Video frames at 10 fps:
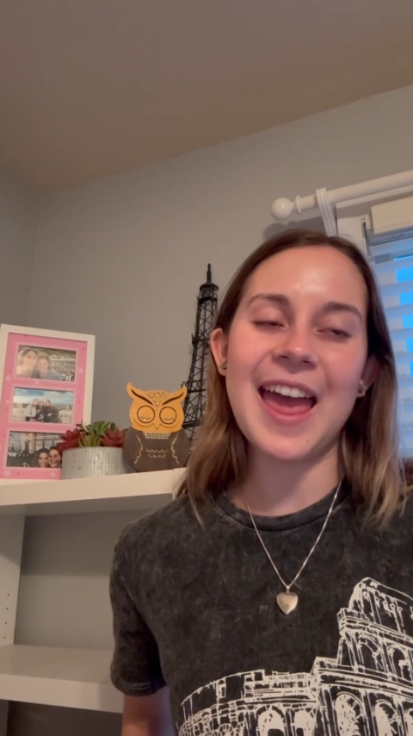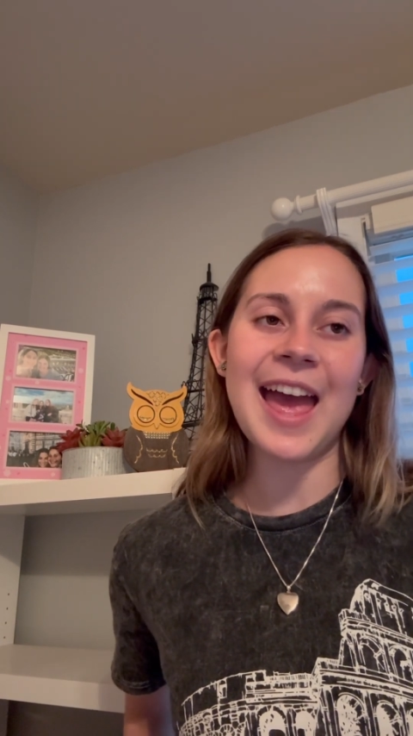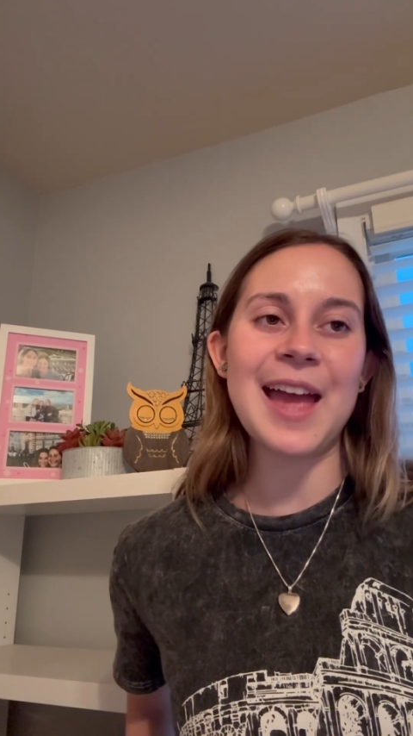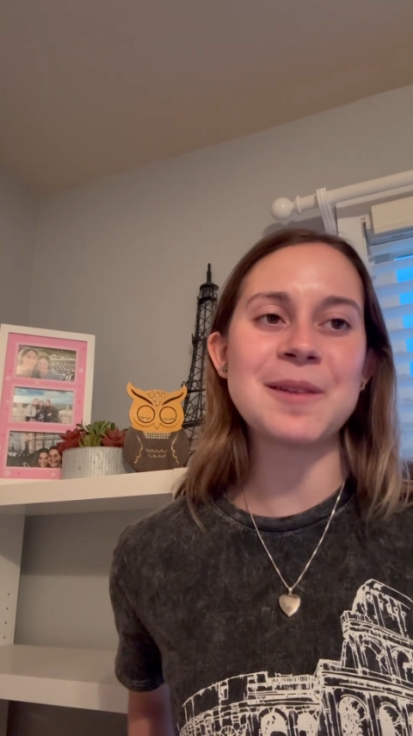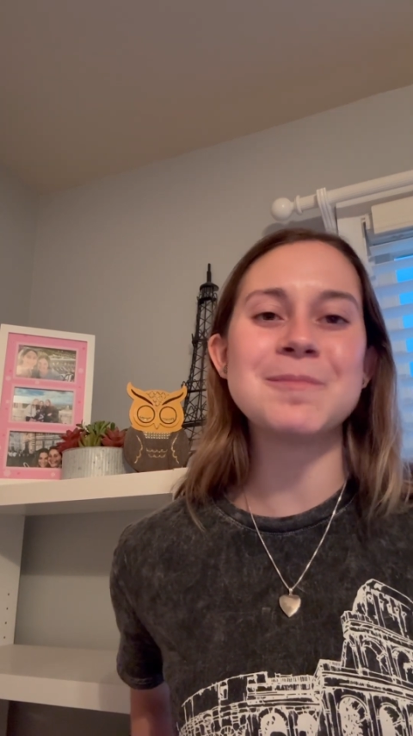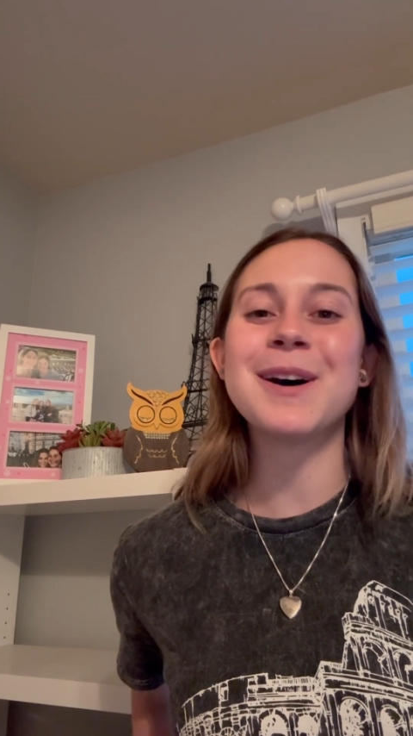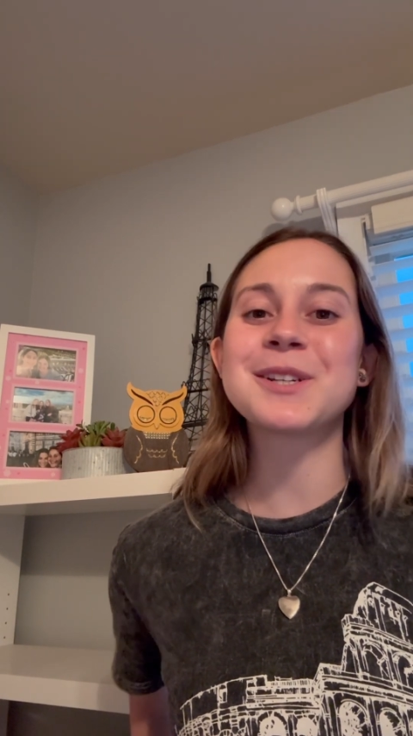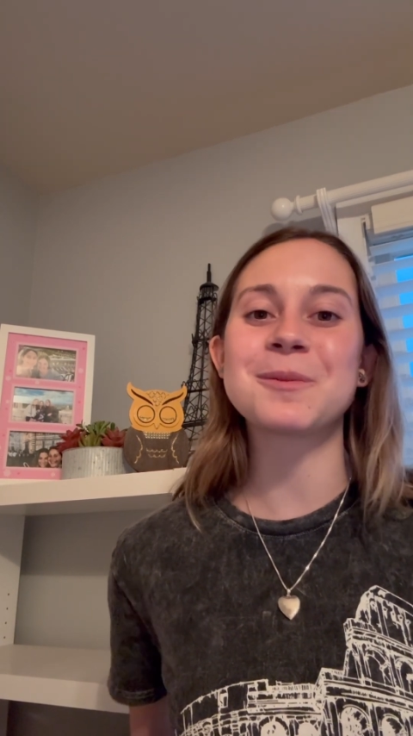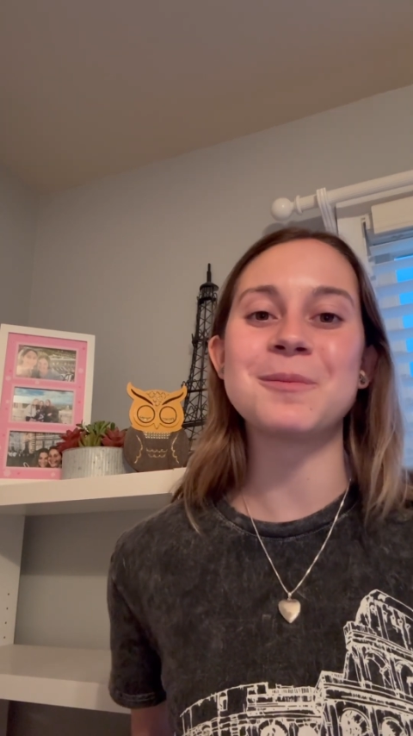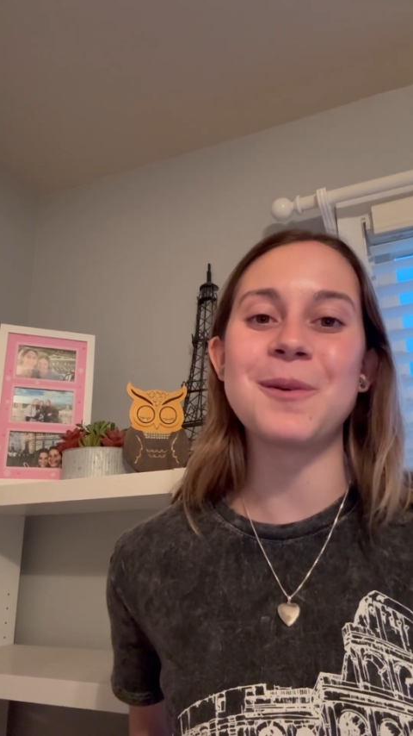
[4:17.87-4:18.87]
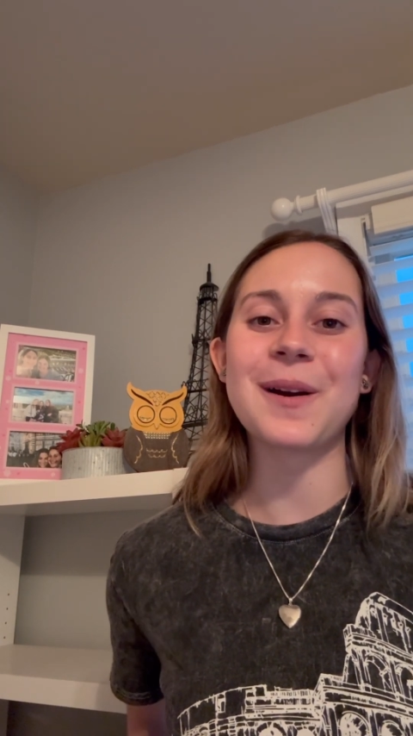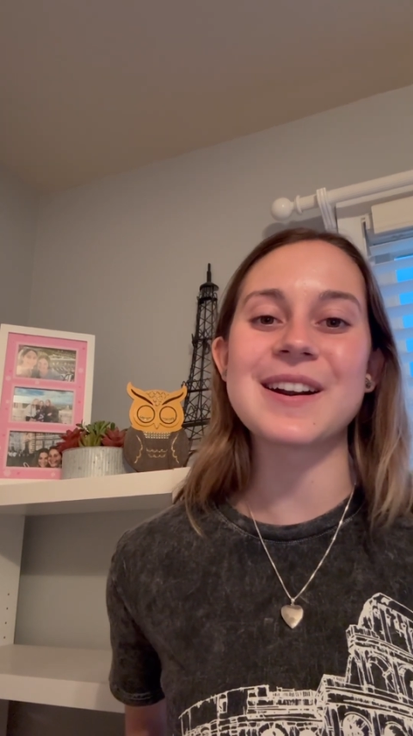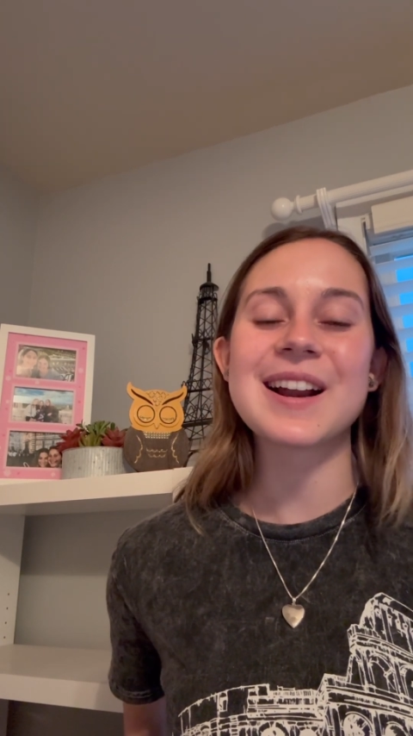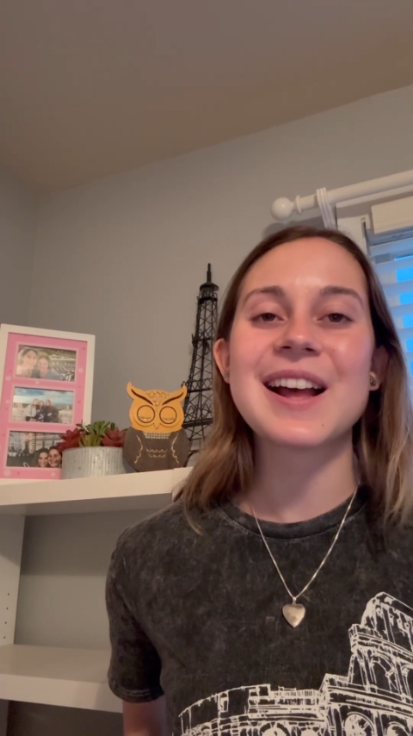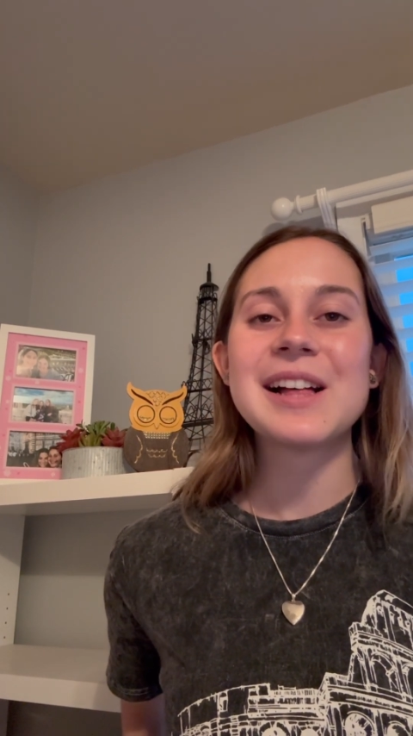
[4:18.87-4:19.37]
and much
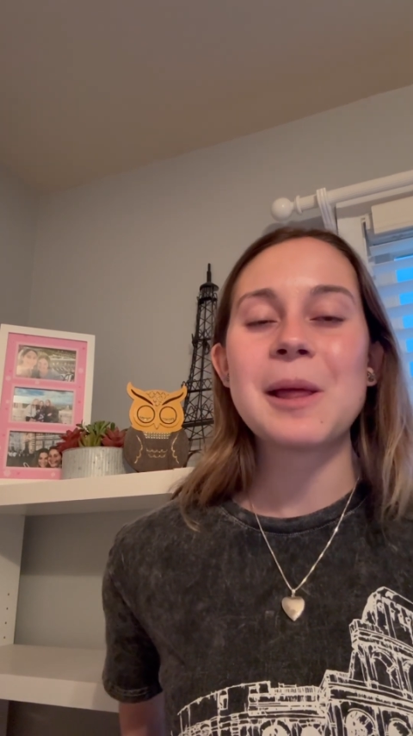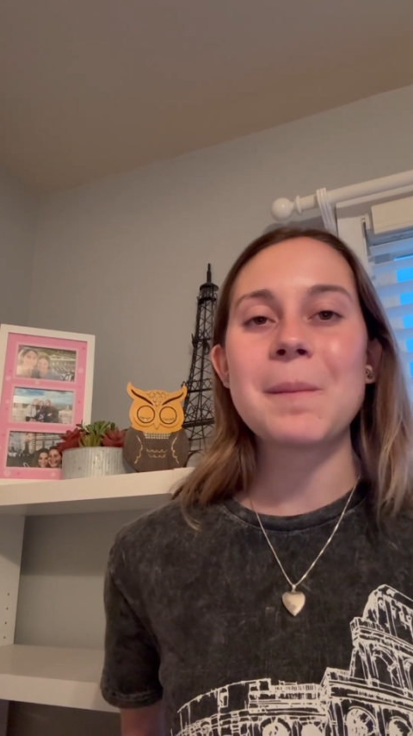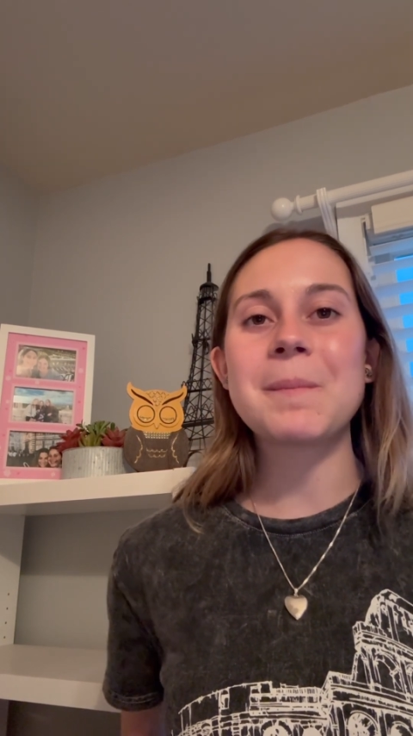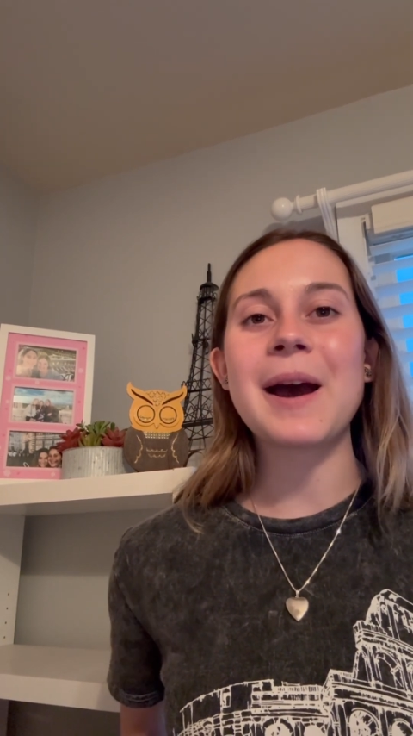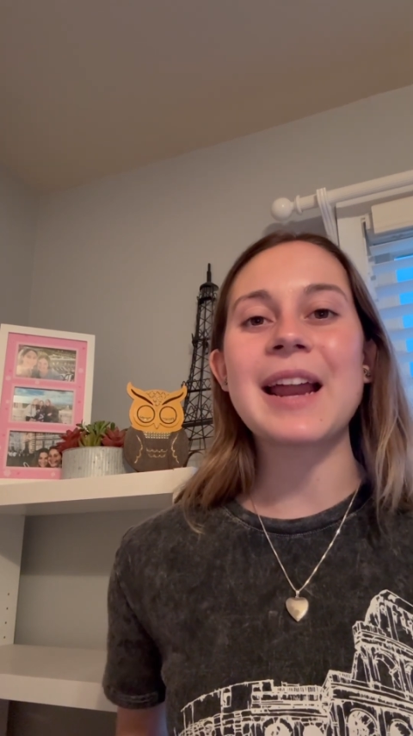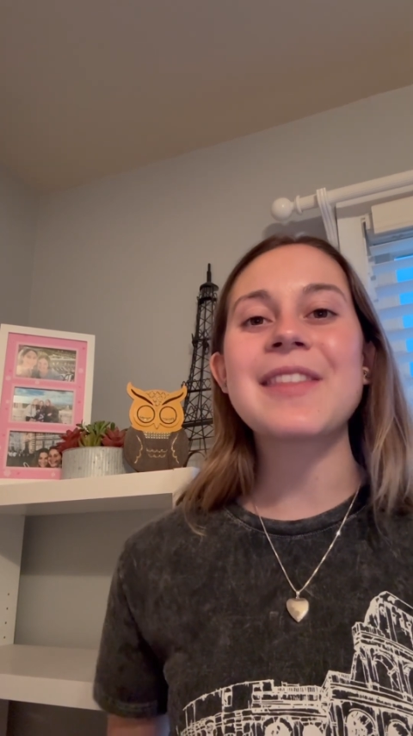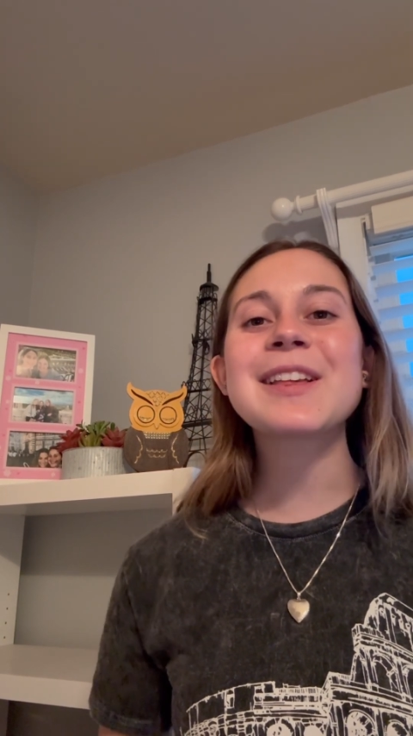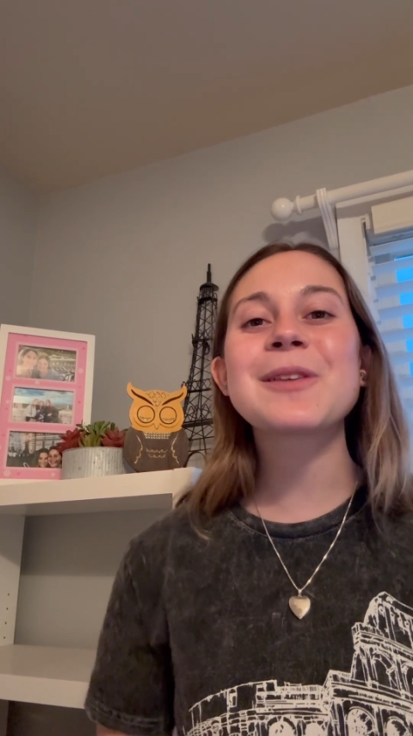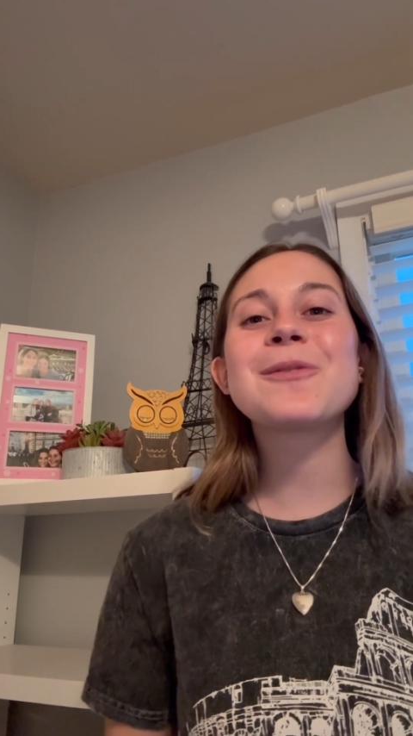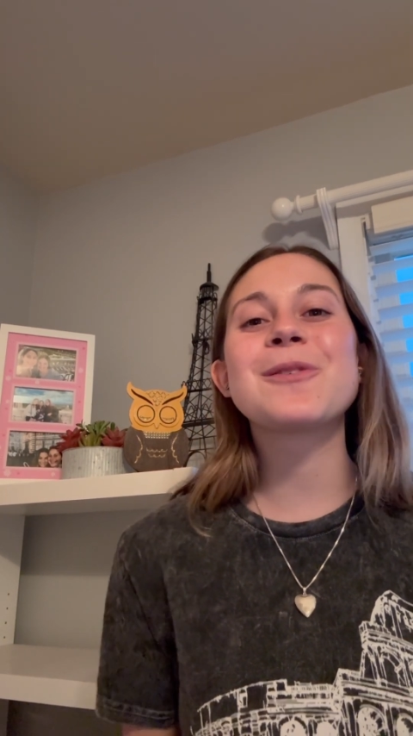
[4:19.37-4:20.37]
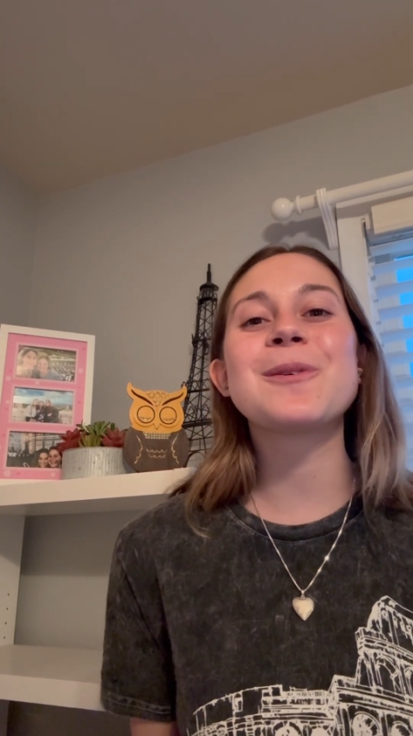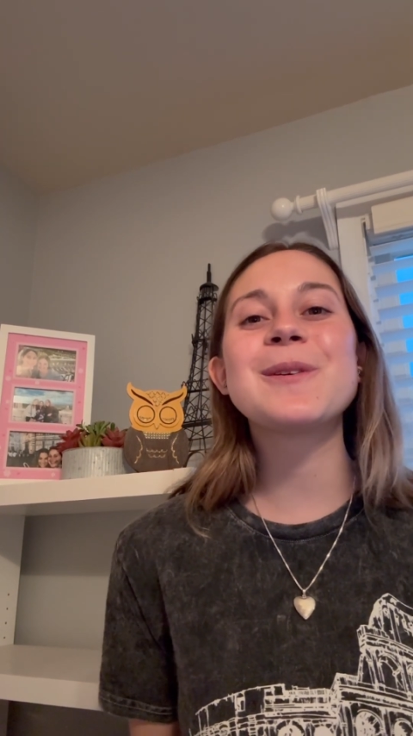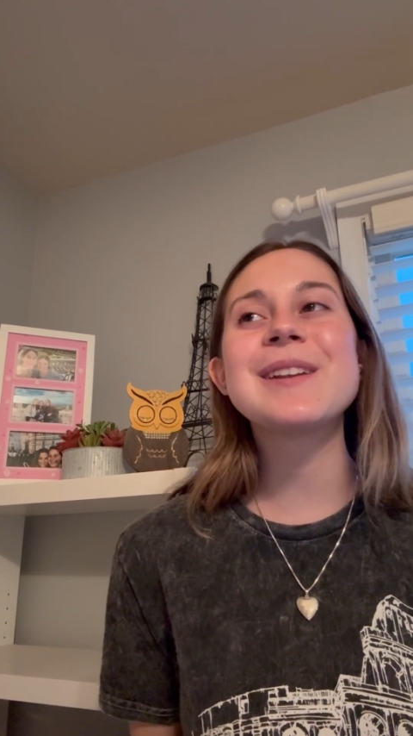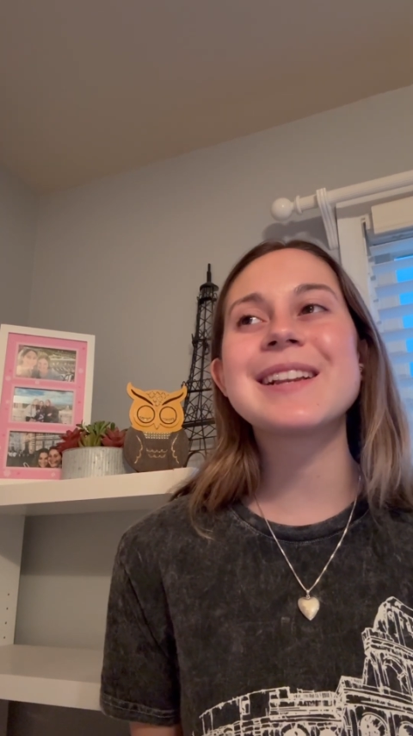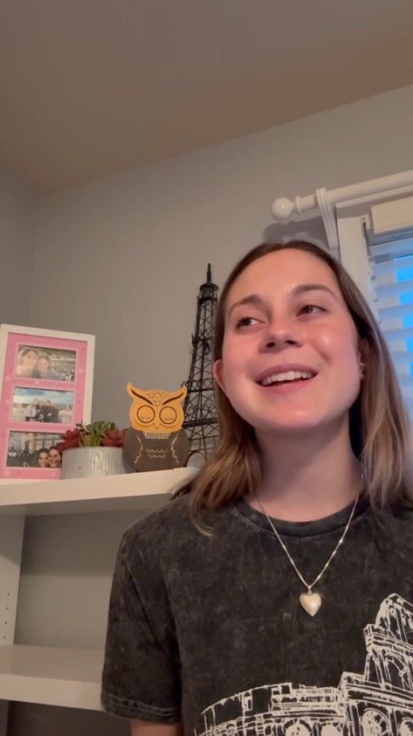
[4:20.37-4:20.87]
more. But I think the food,